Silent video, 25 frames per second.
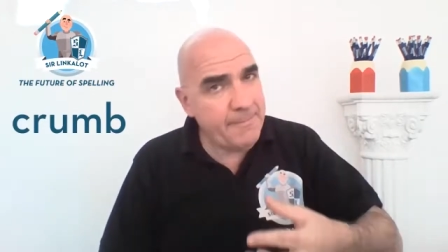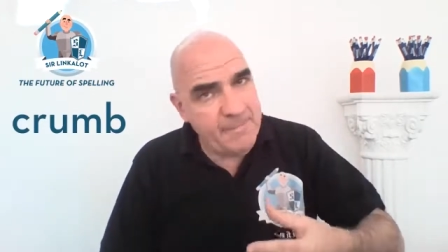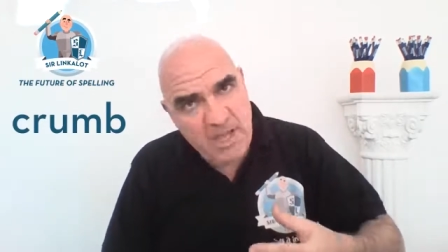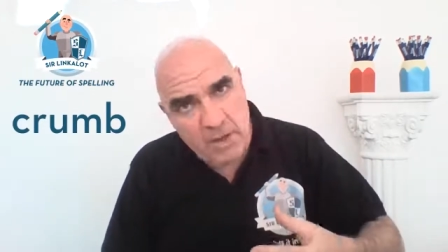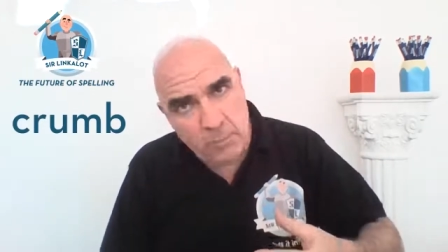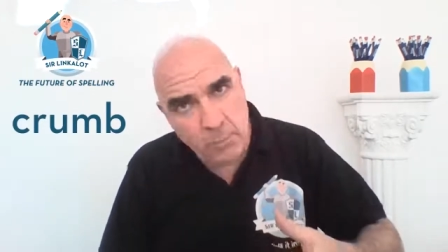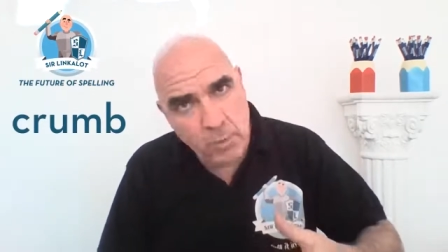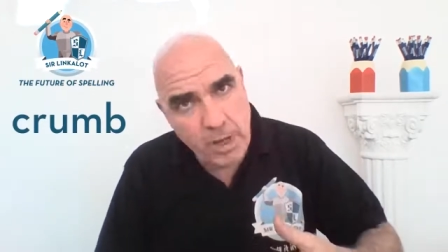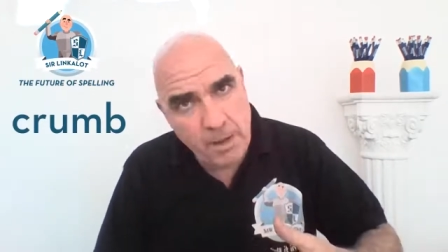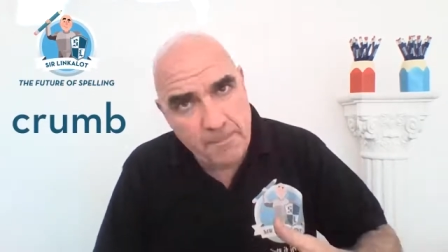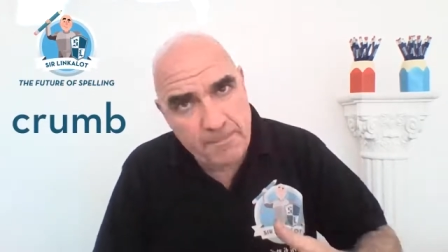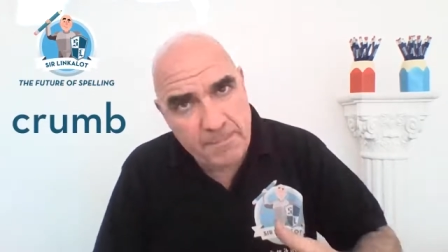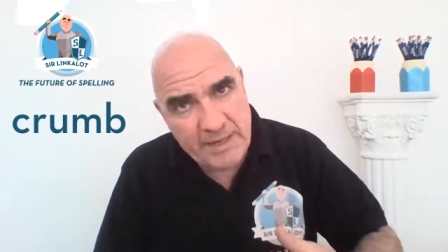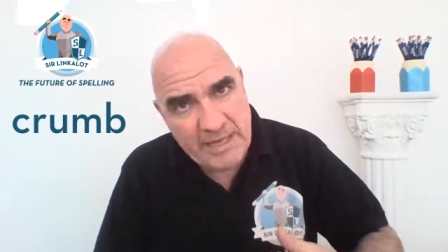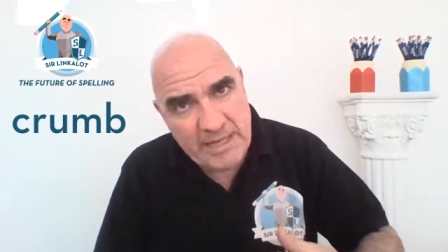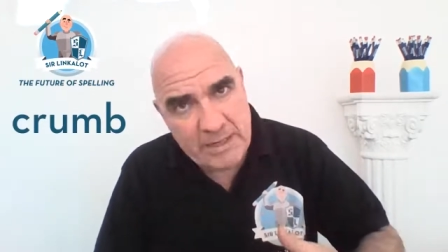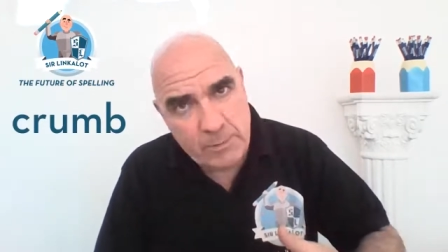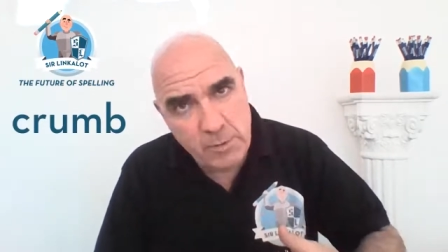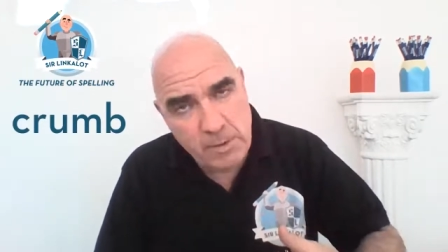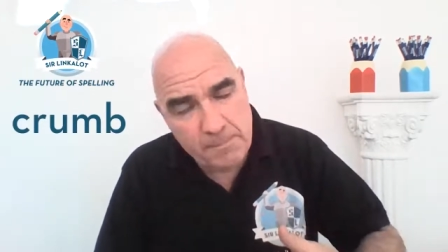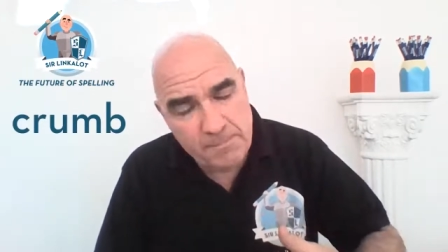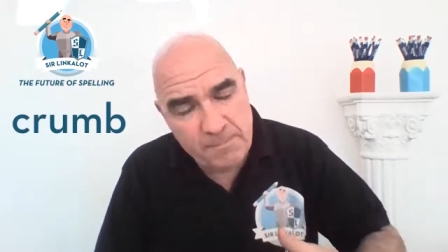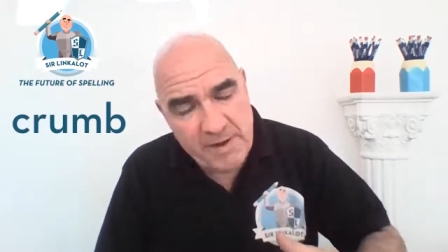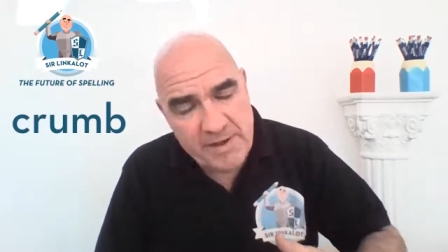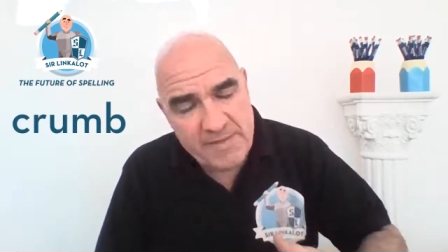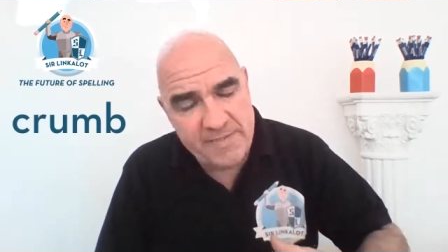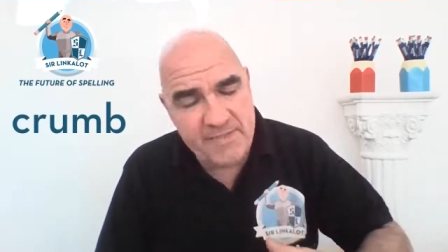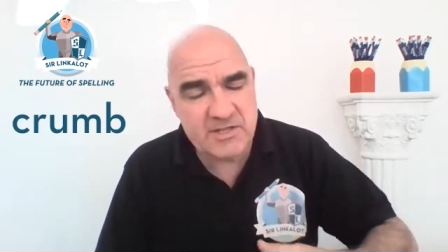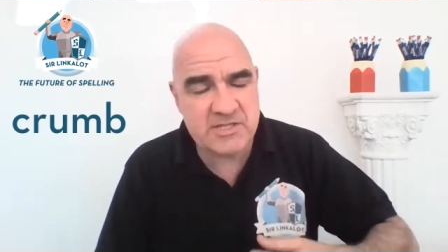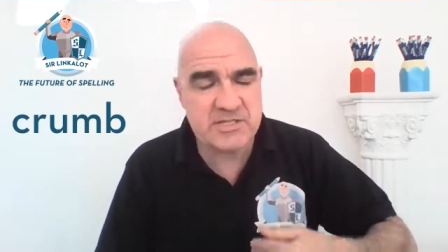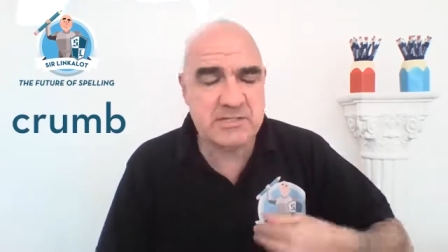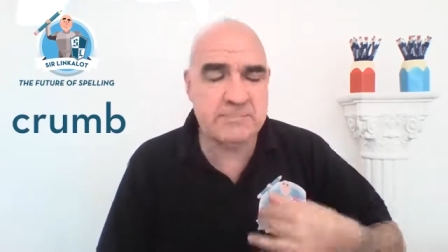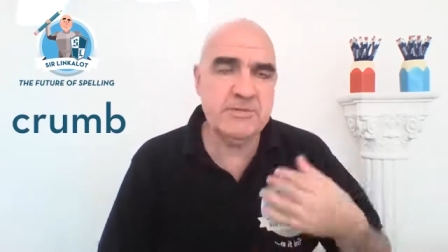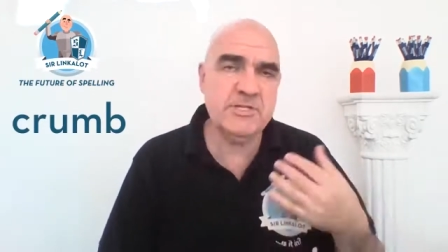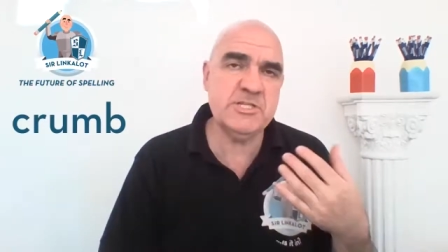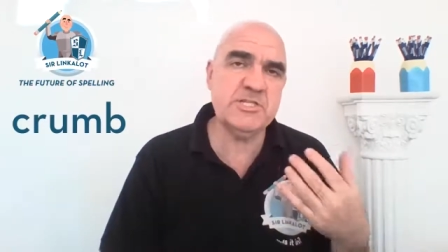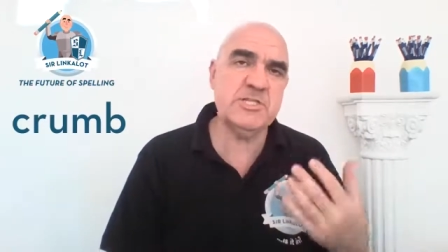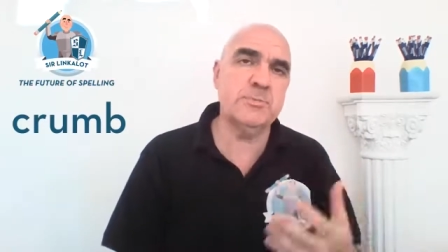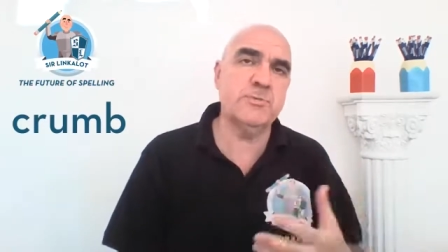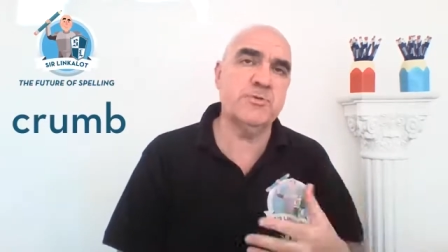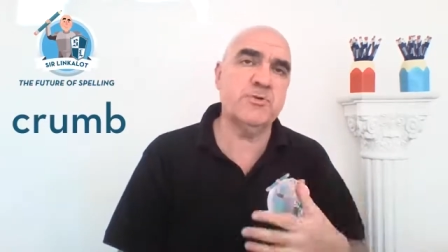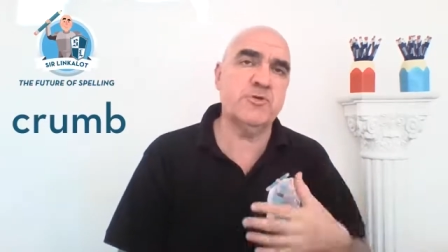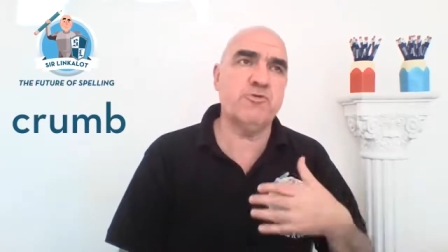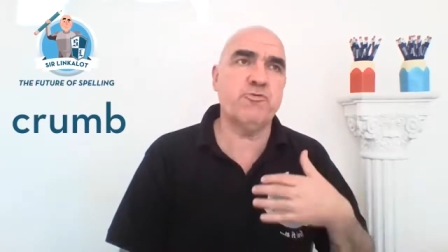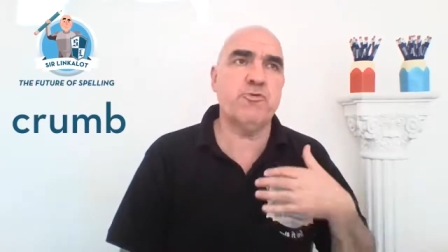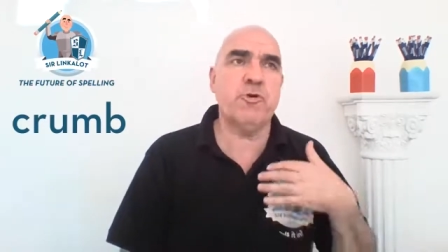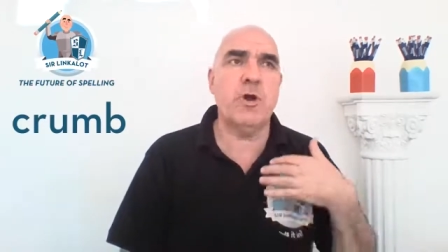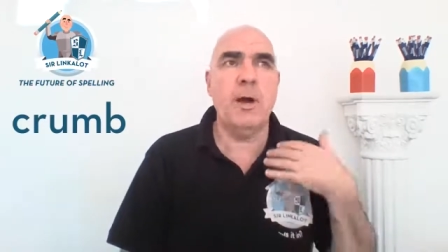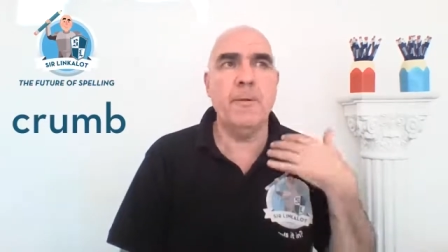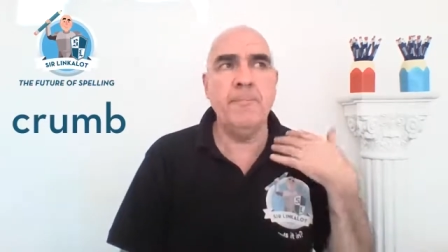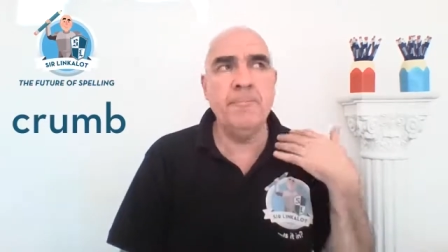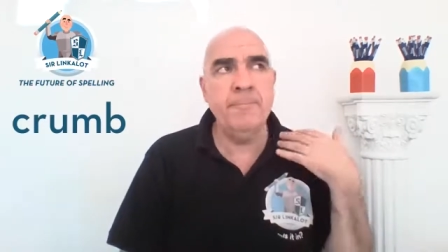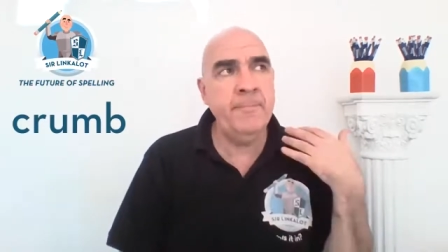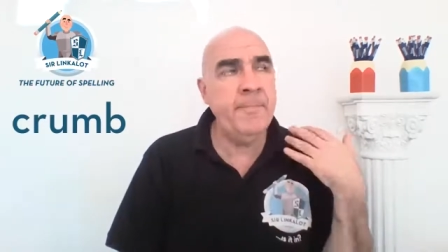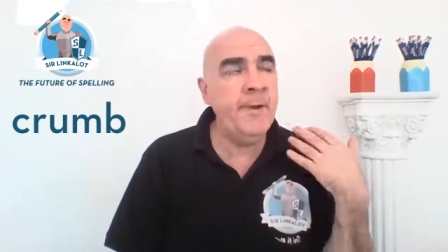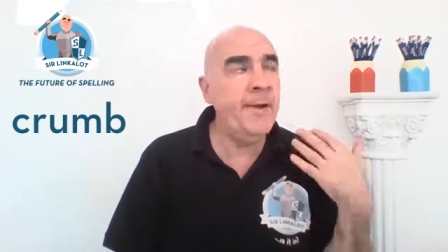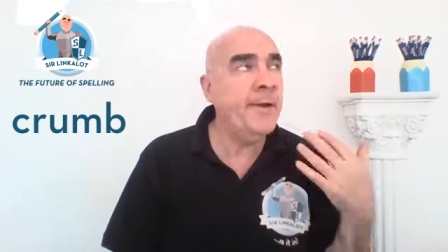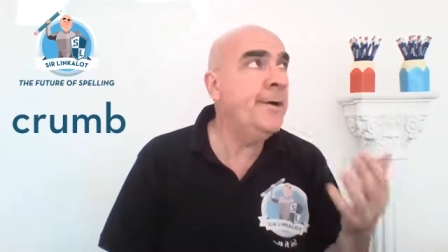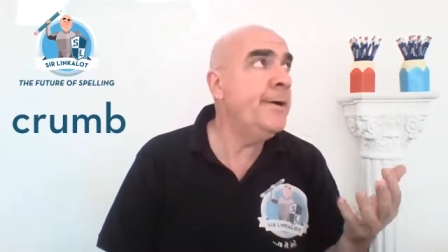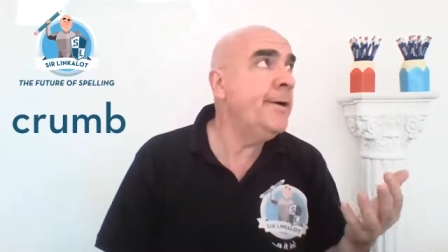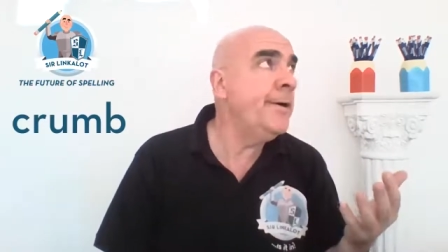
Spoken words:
me a word beginning with B that's something to do with crumb.